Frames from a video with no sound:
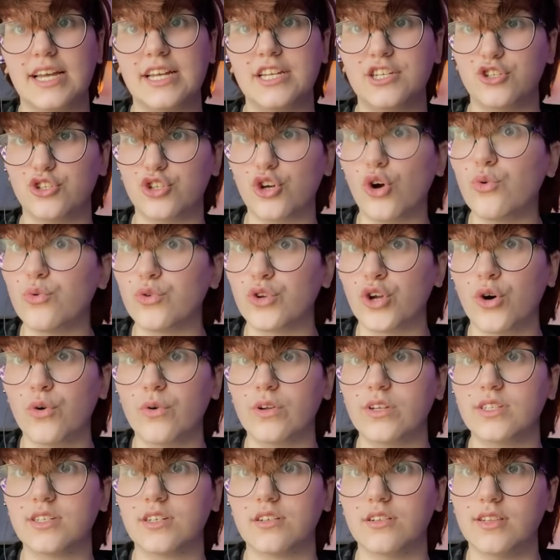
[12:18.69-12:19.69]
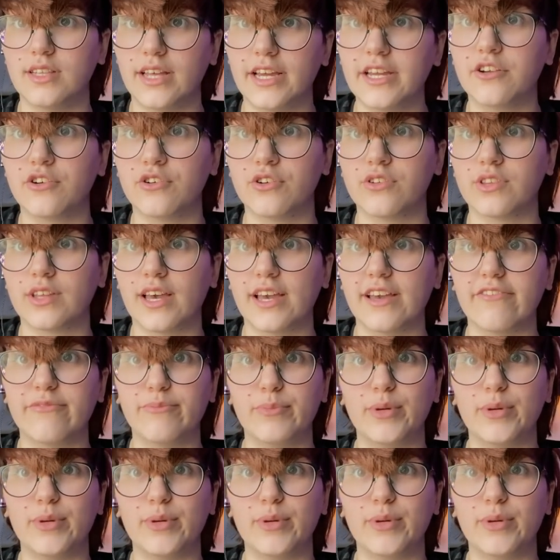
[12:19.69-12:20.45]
and don't know until later in life